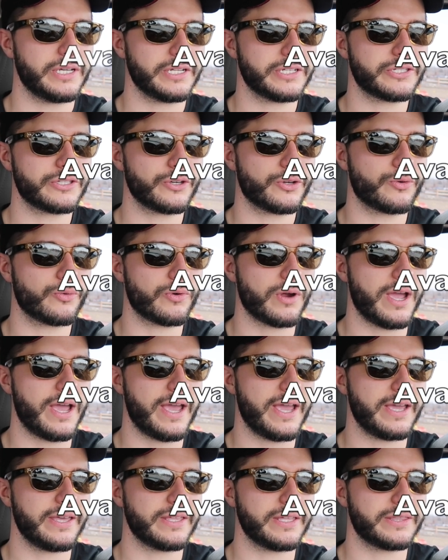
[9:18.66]
It's the
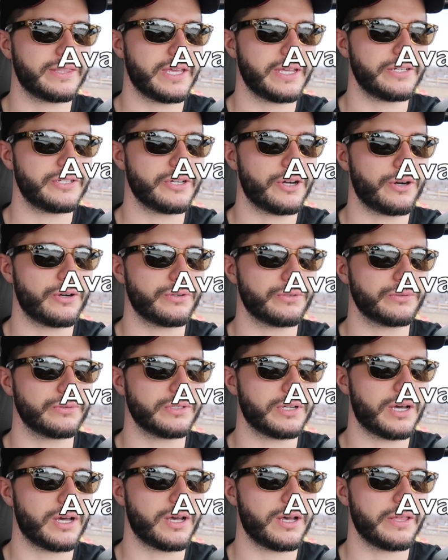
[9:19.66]
gray that they
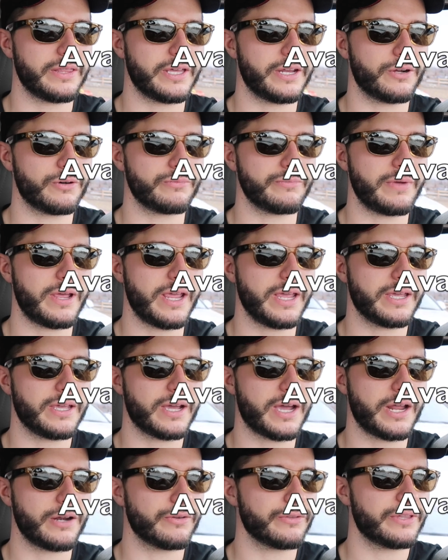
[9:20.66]
don't uh, they don't
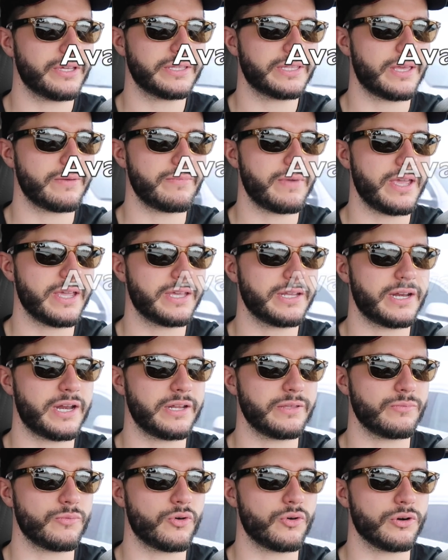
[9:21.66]
make. I don't think they make it
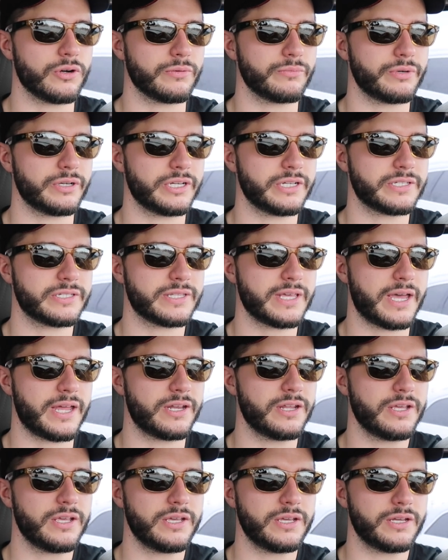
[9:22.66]
anymore, but it's
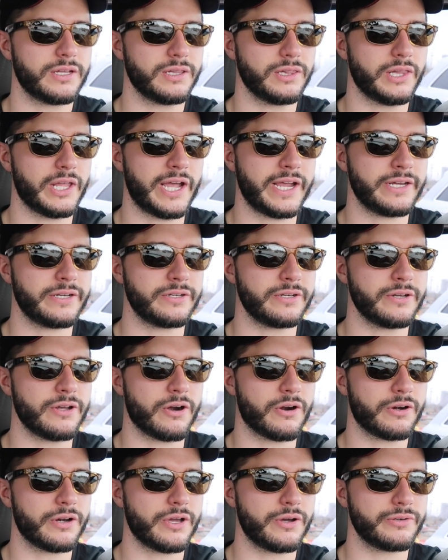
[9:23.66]
that light
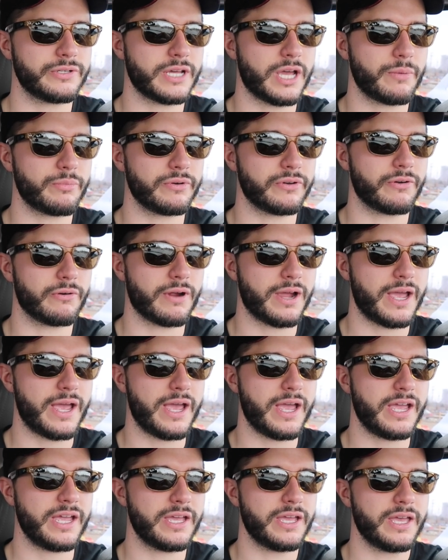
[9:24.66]
Nardo type of
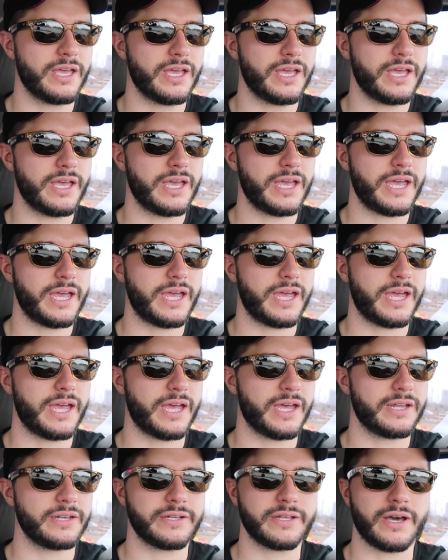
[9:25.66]
gray,
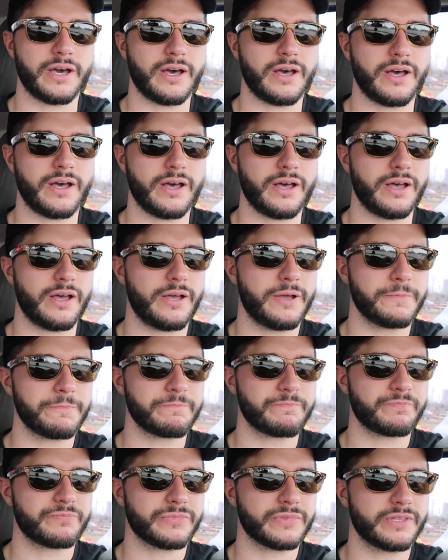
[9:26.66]
and uh,
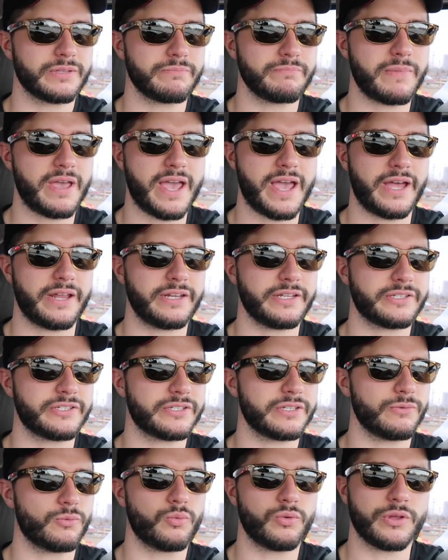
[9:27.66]
man,
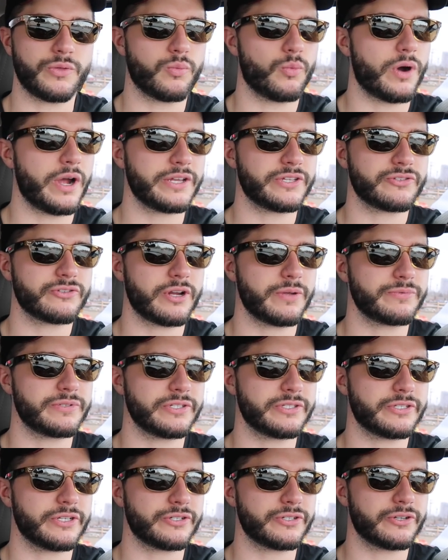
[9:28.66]
it's with white stripes.
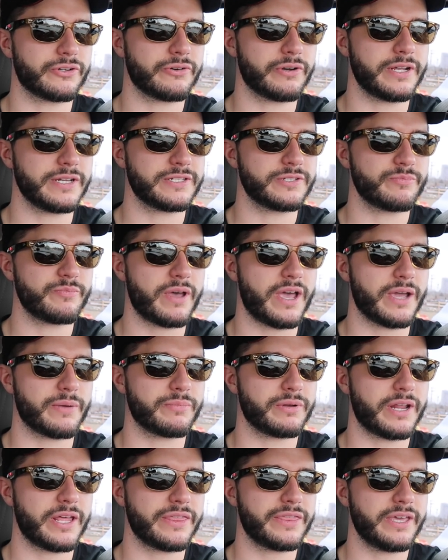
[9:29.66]
It's such a great
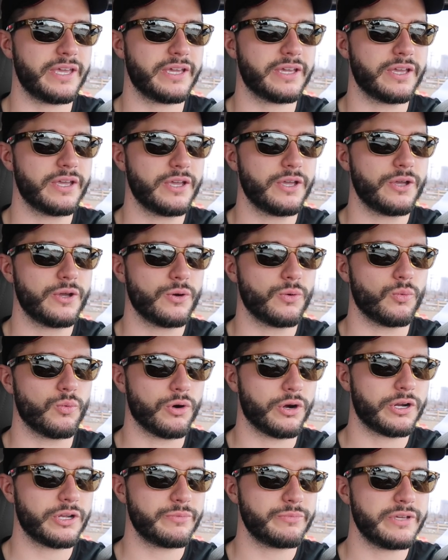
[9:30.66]
spec. But I think
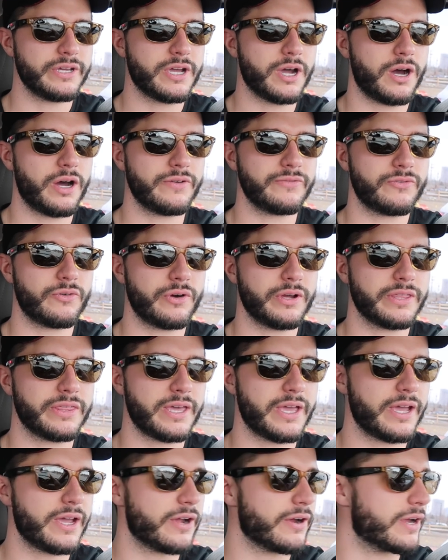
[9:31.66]
we're going to be convoying
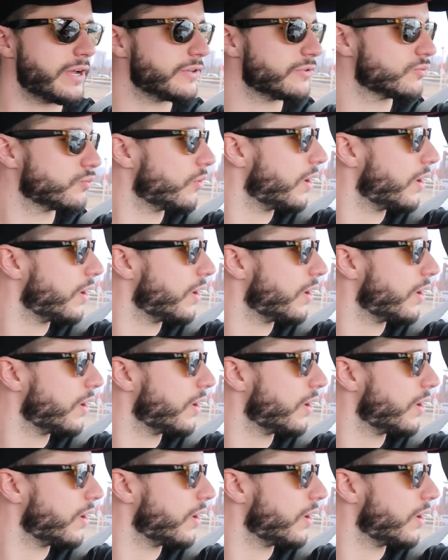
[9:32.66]
there as